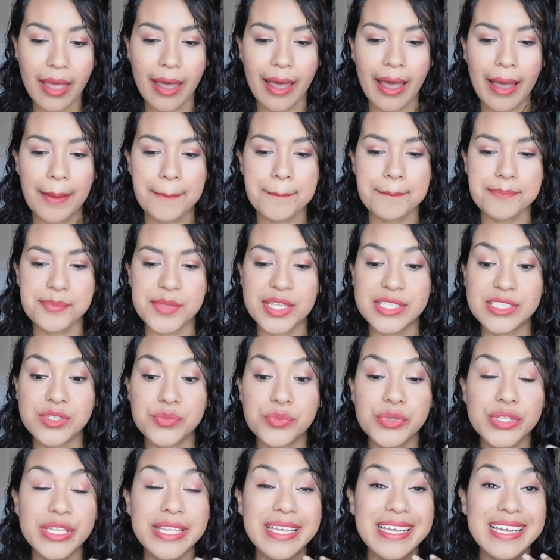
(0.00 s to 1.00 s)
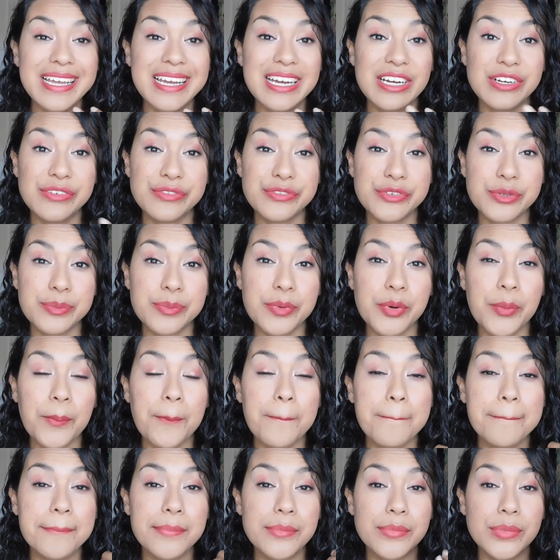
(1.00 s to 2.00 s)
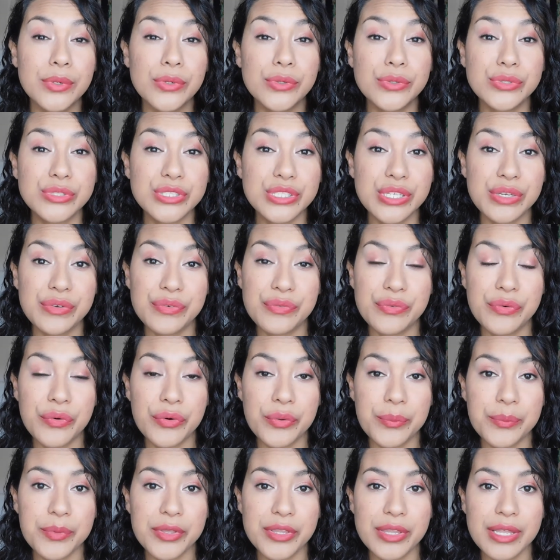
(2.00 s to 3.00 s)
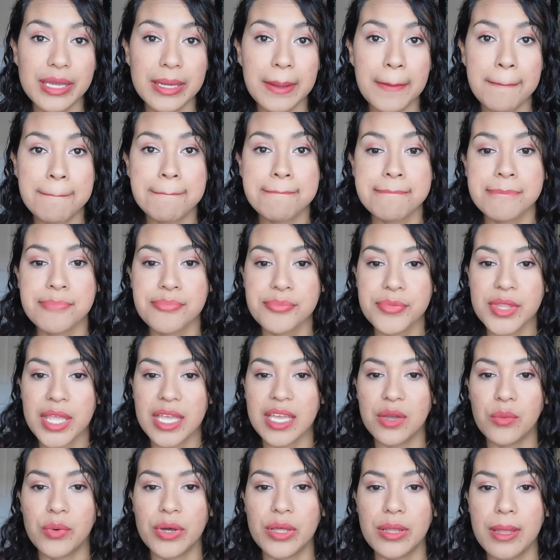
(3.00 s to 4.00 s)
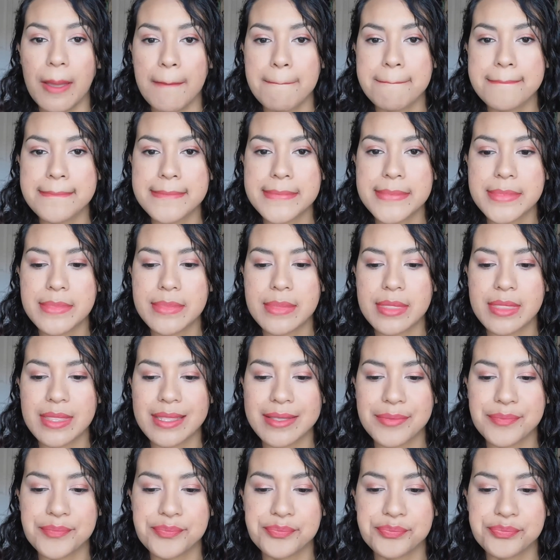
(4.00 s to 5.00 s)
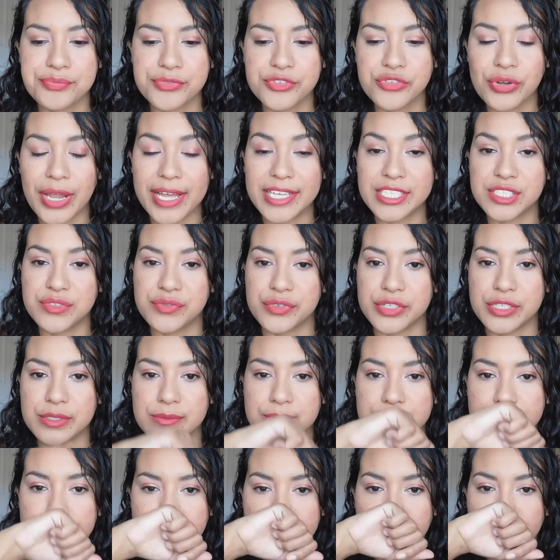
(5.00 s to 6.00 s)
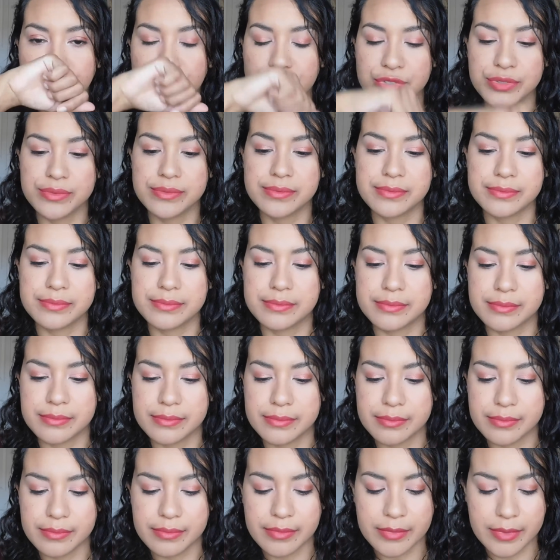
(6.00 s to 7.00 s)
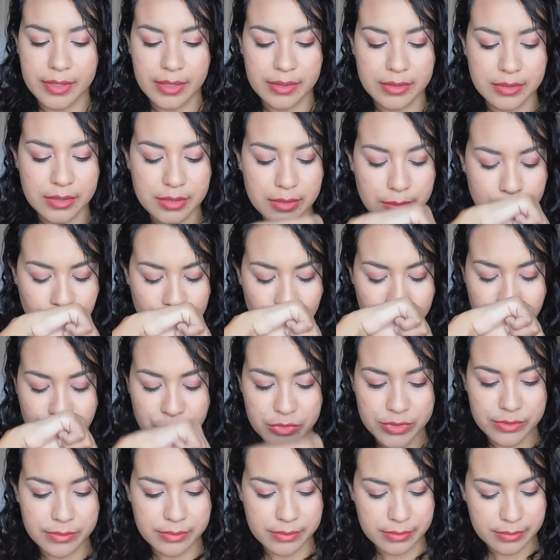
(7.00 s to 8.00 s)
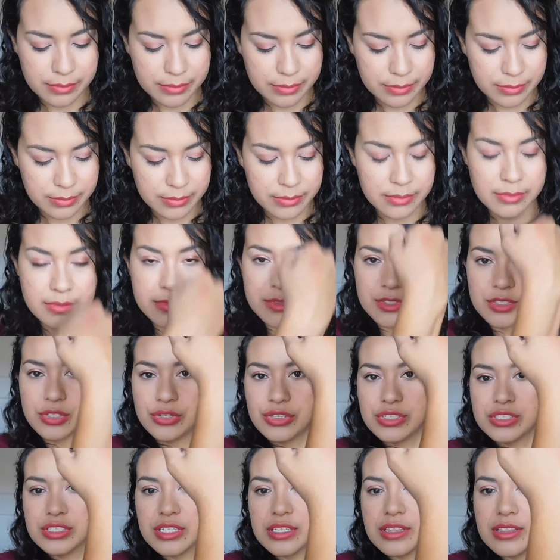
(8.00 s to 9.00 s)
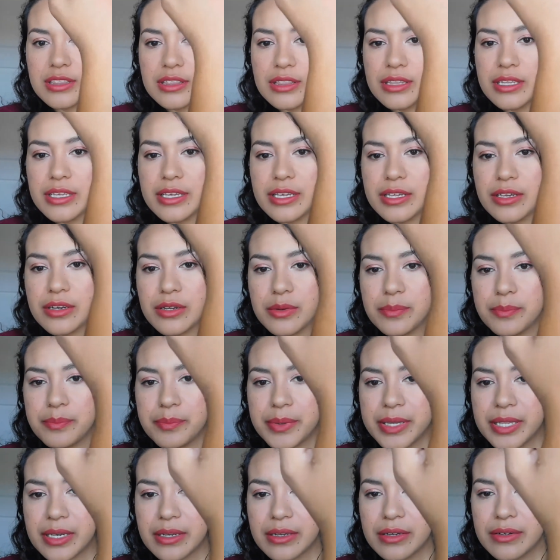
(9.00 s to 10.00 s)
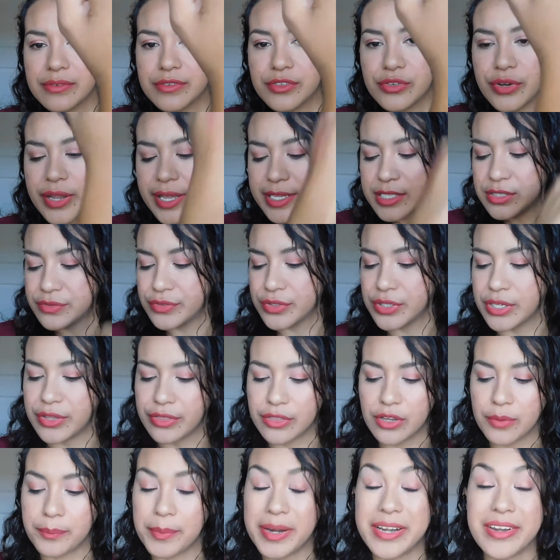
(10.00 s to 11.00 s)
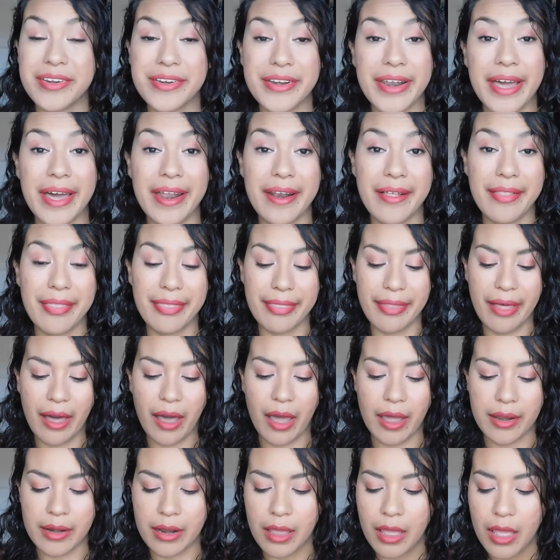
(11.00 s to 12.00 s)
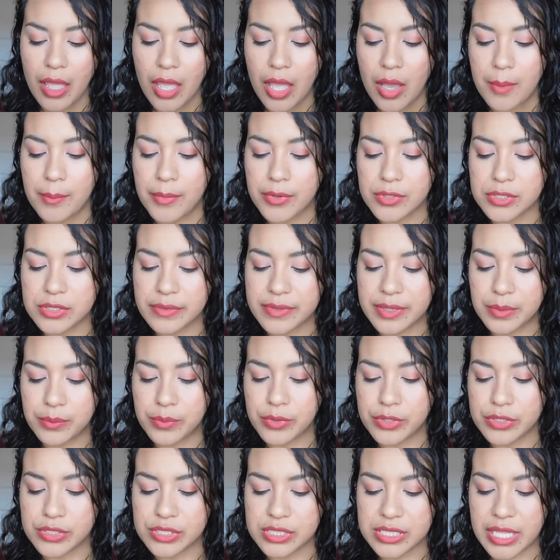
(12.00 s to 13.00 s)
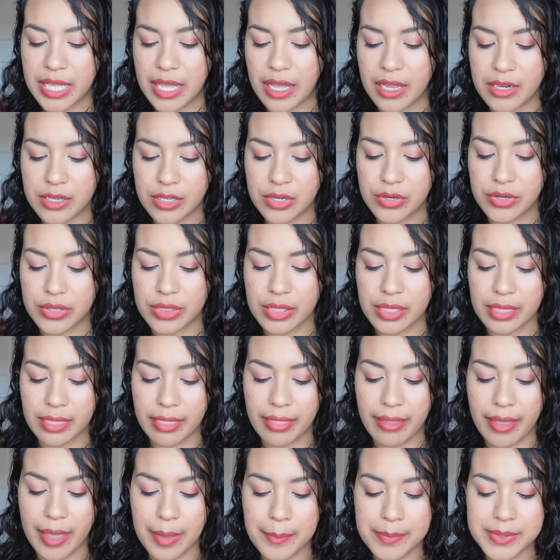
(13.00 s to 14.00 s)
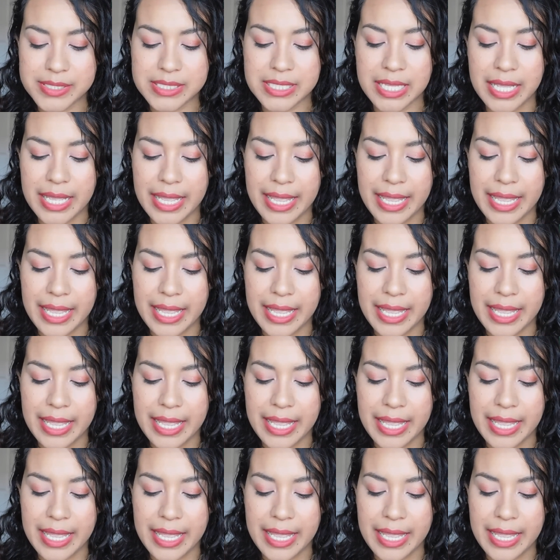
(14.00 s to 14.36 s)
Um, it's a really comfortable moussey formula. It will transfer. Actually, so there's a little bit of transfer in there, but not a lot. Most of it will stay on your lips